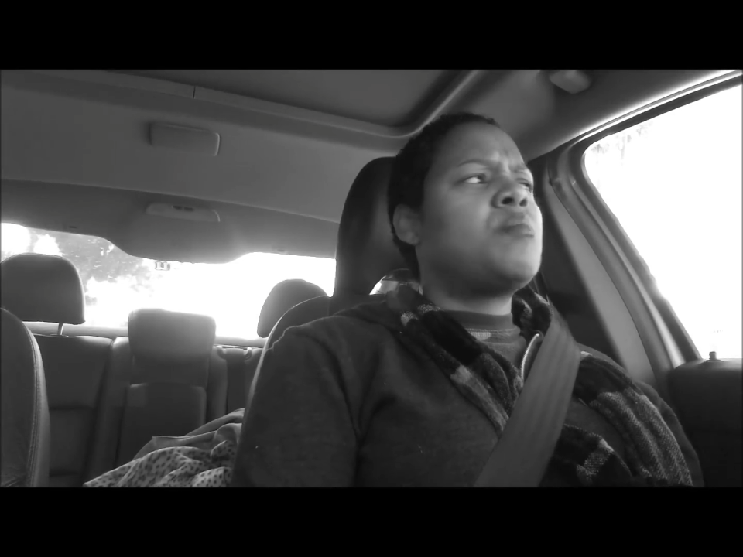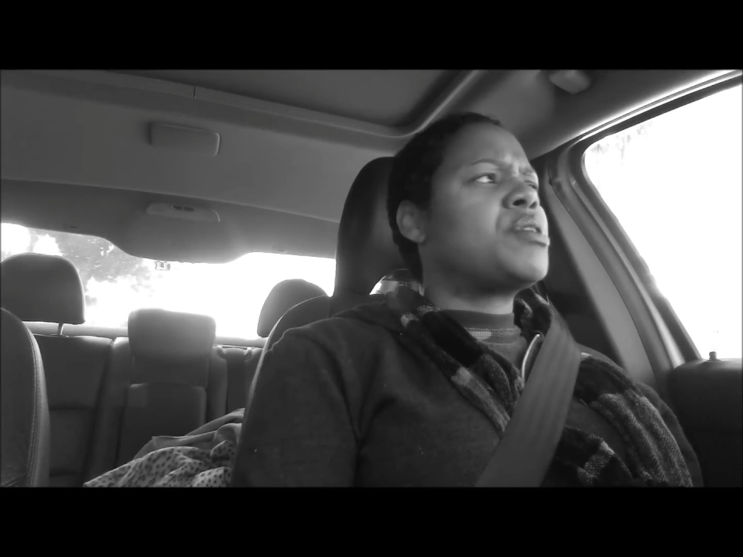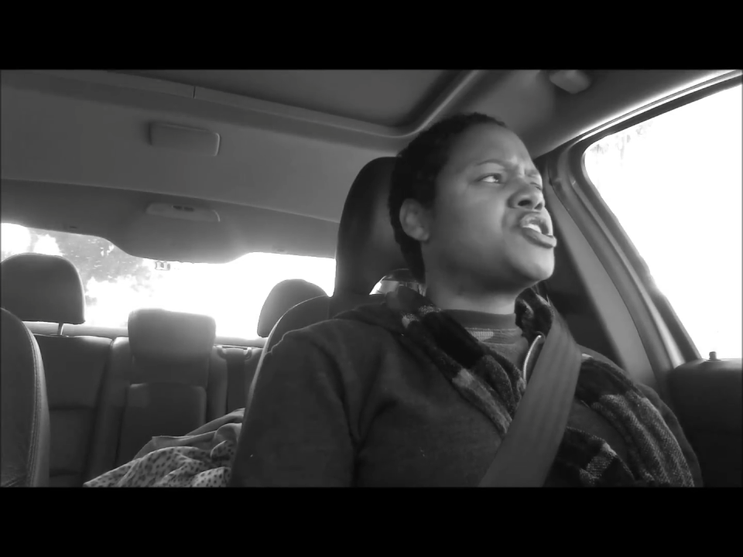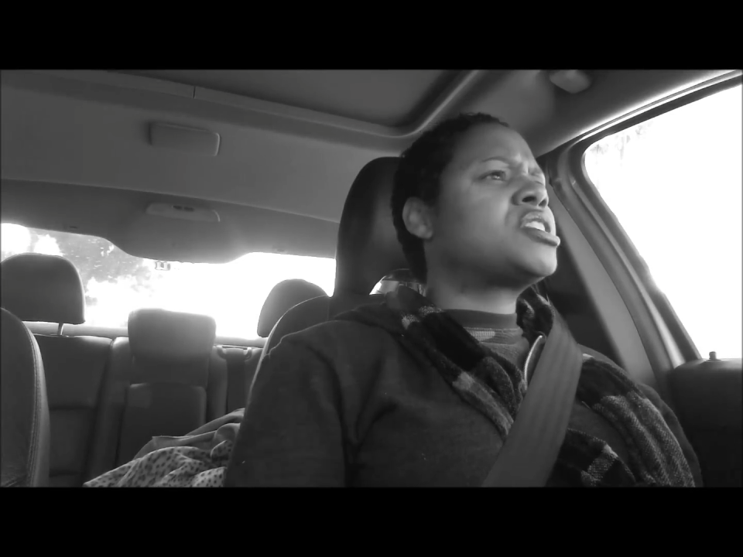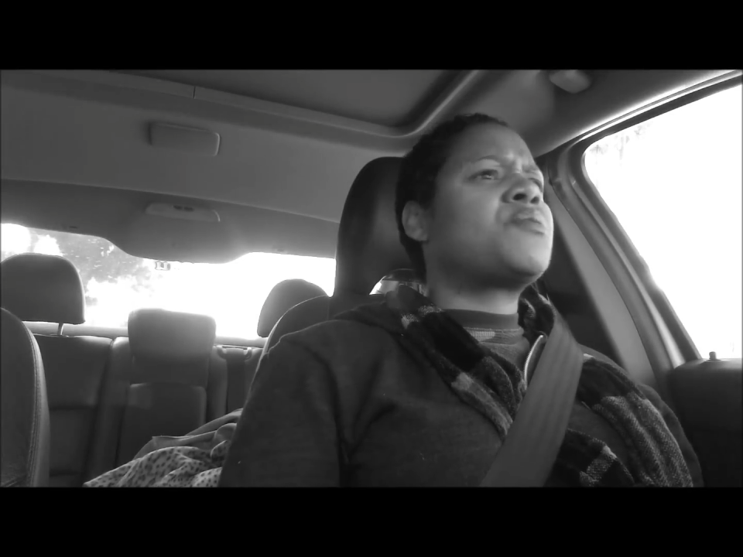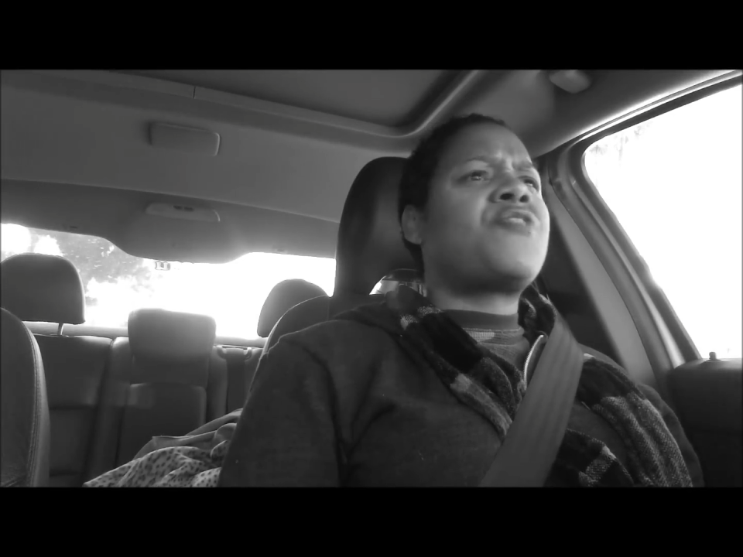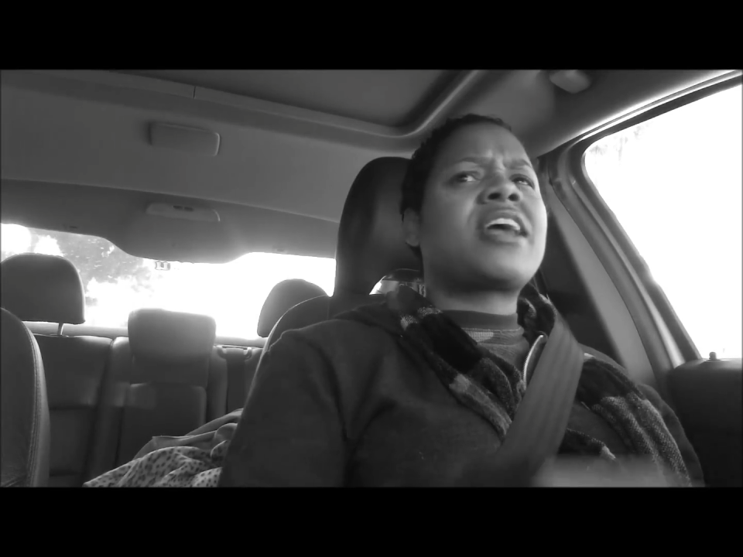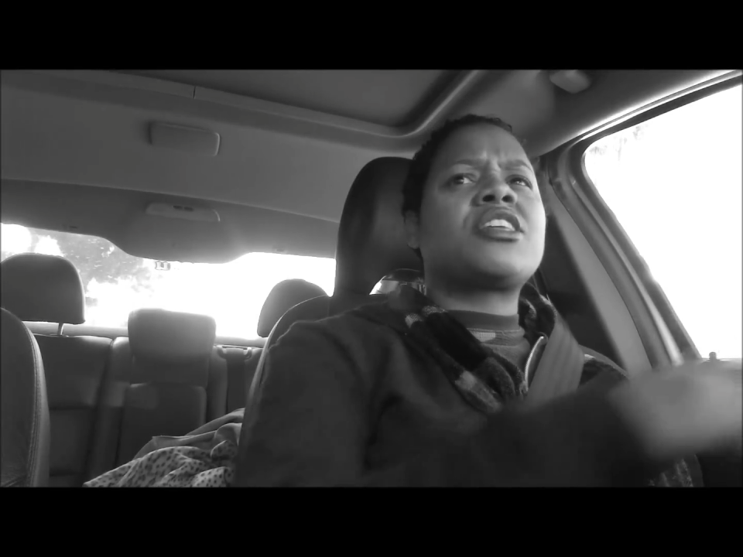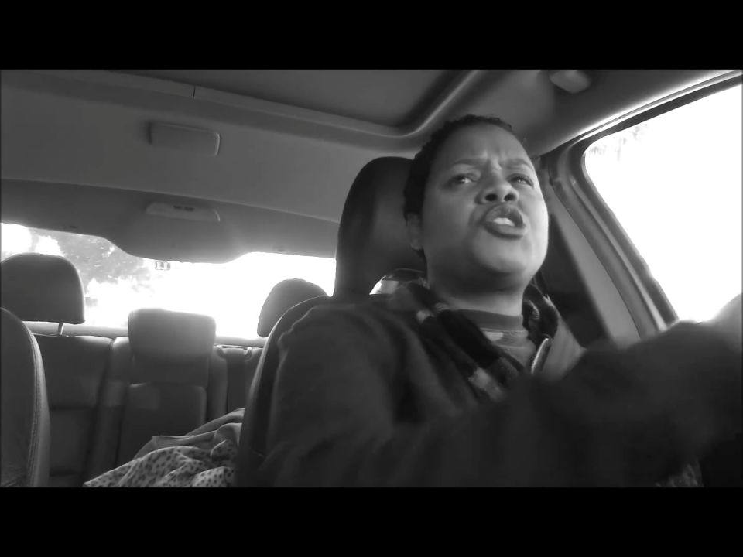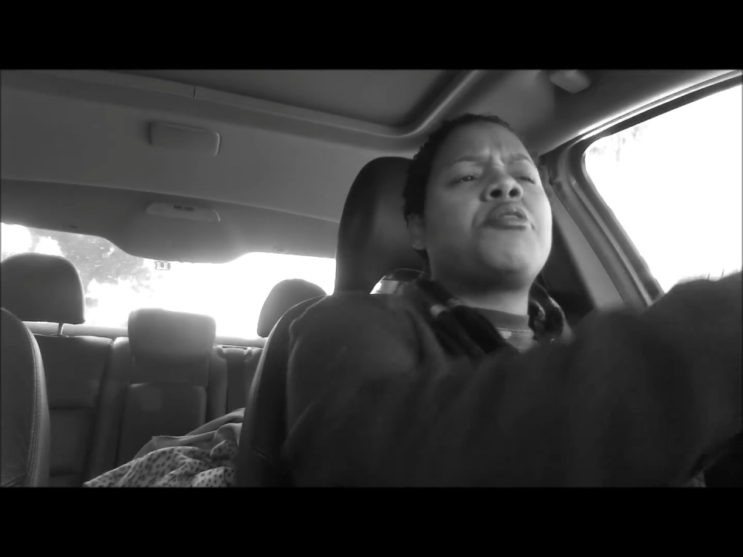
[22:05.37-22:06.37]
But just the
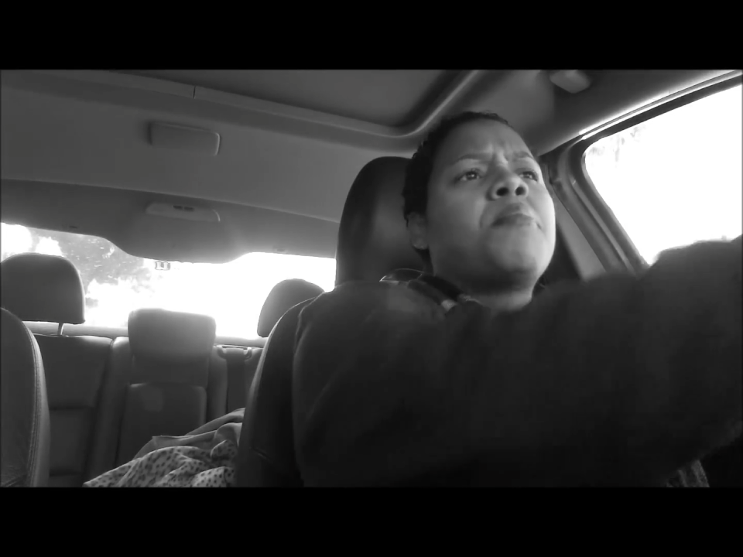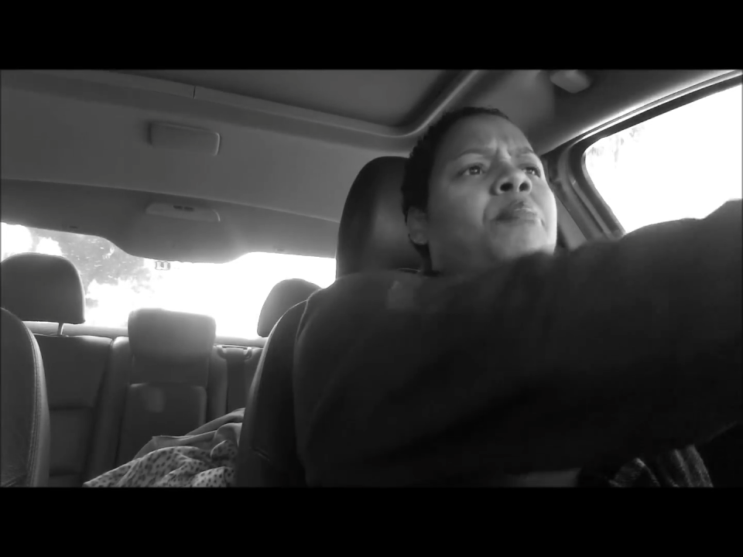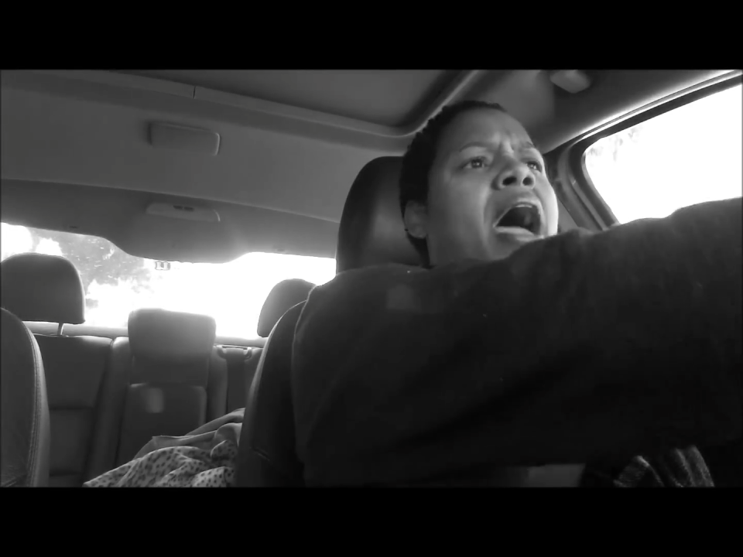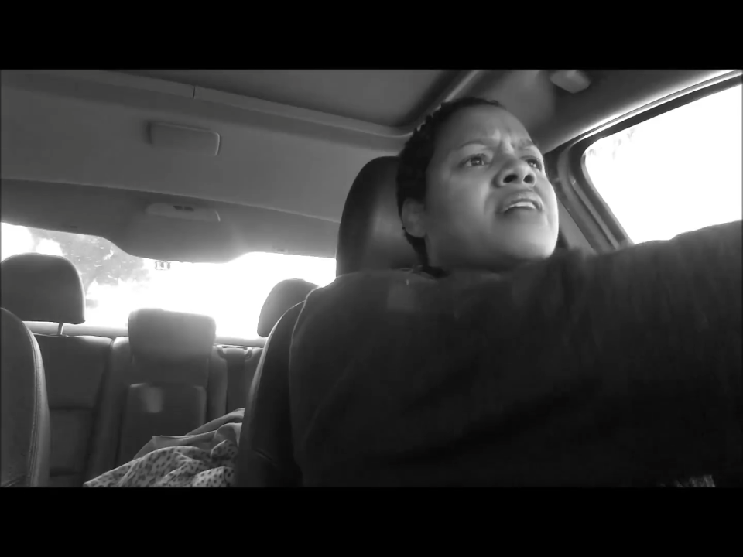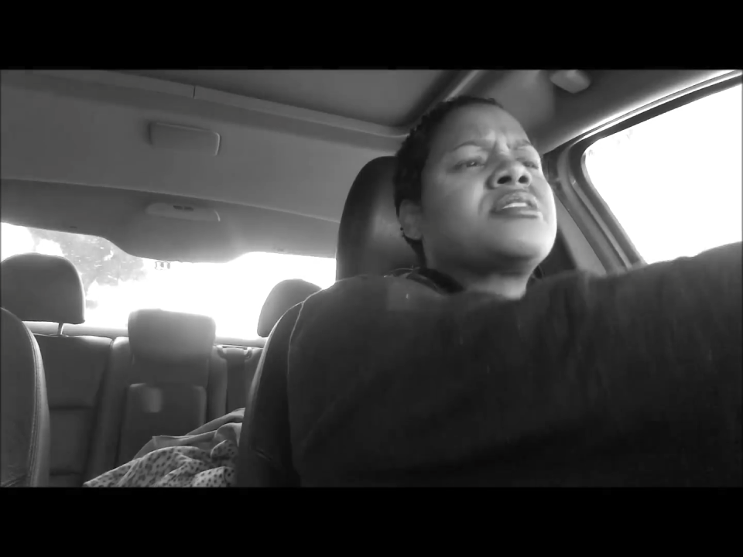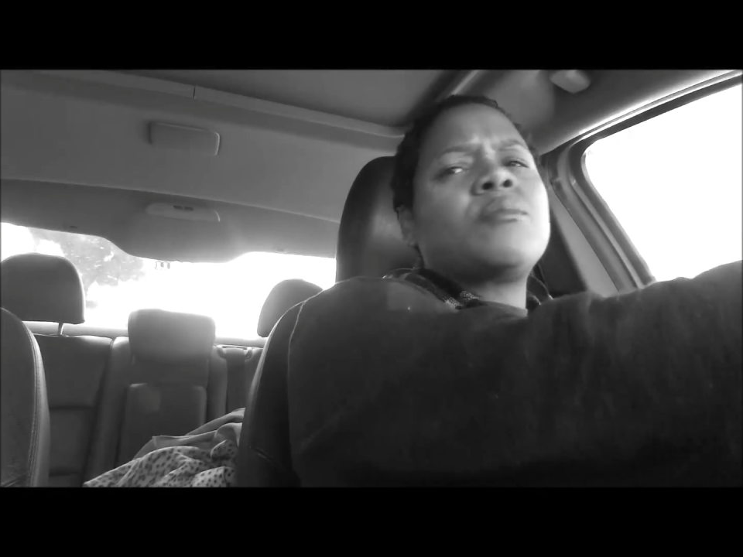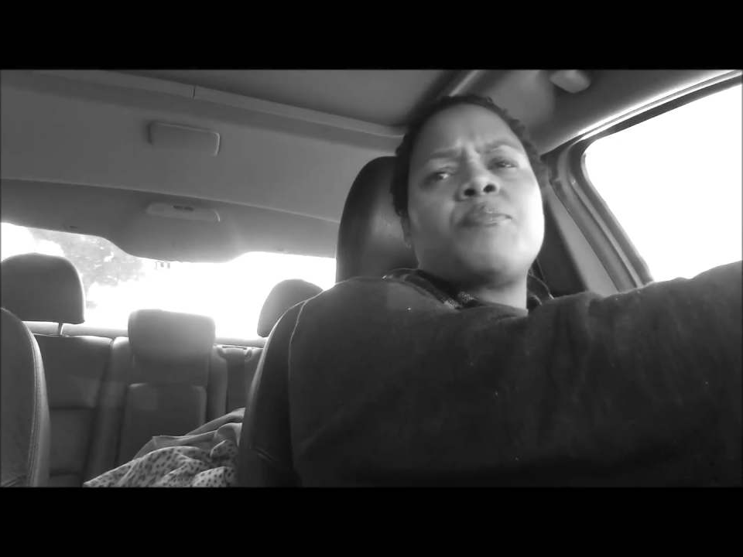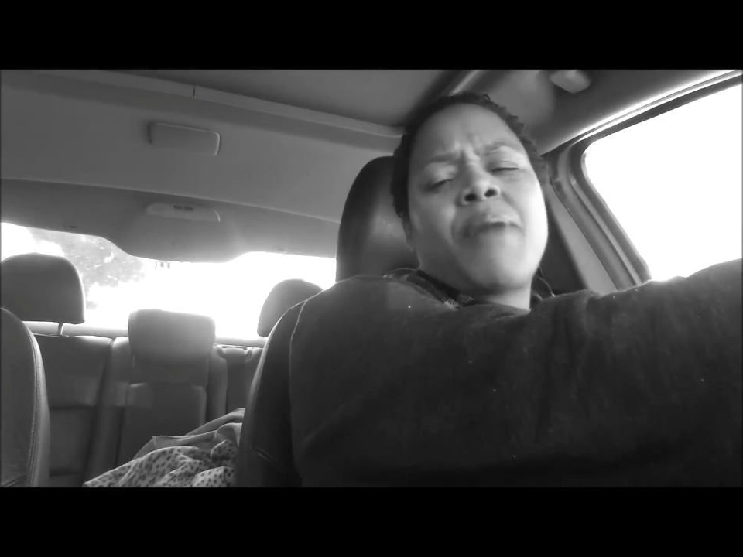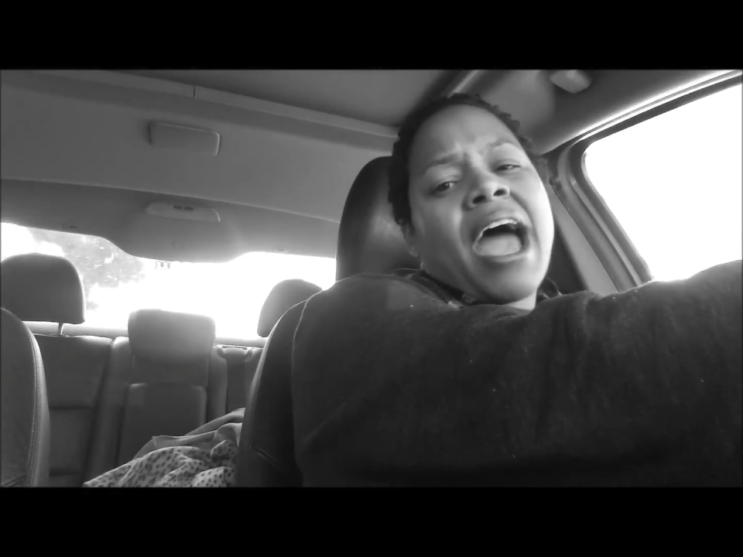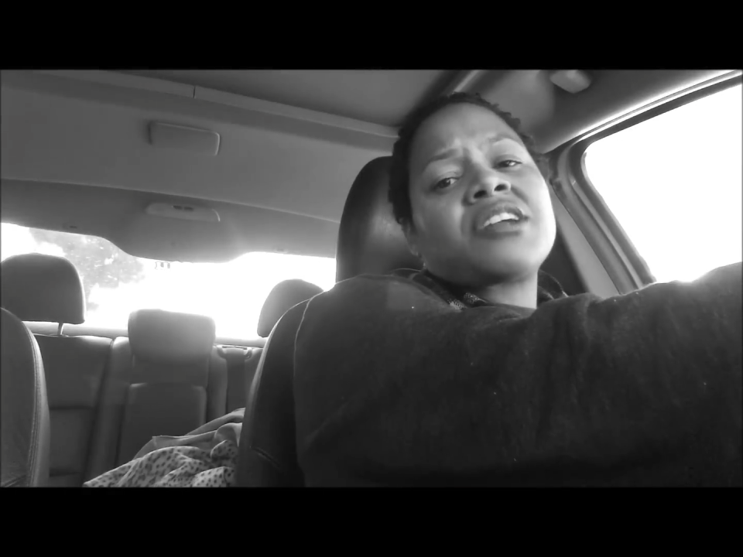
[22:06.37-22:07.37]
fact that you can
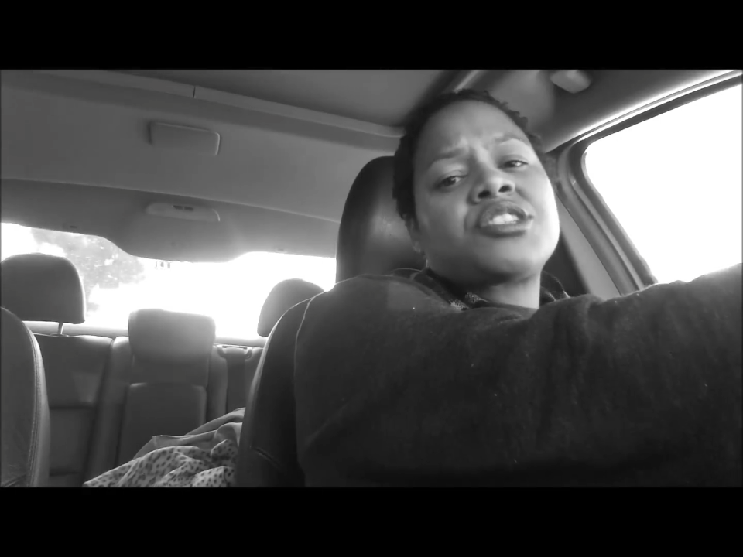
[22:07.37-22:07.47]
bash